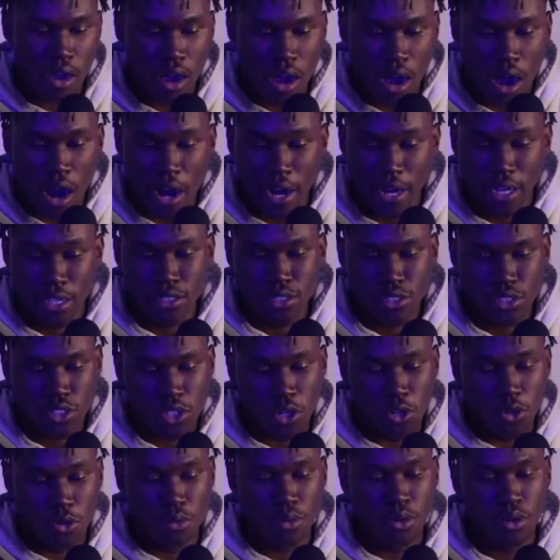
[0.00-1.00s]
All right,
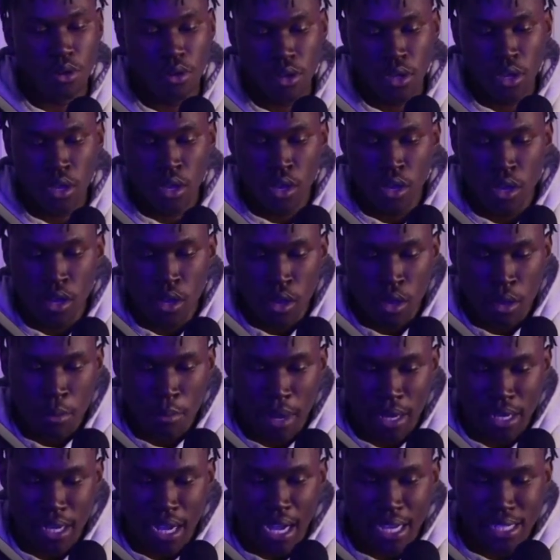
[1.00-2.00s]
so
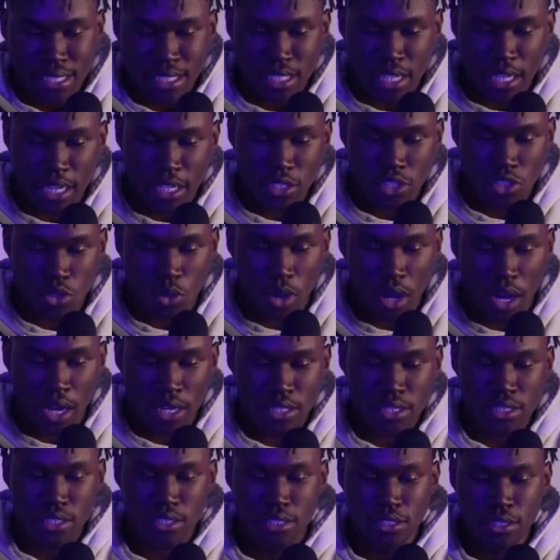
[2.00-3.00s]
my guy said, so
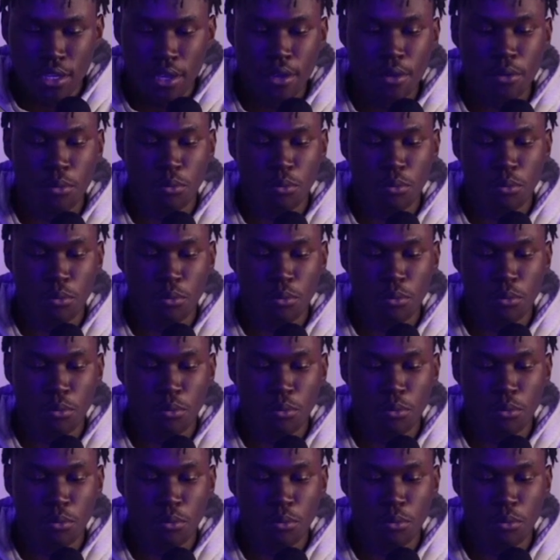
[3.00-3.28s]
honestly,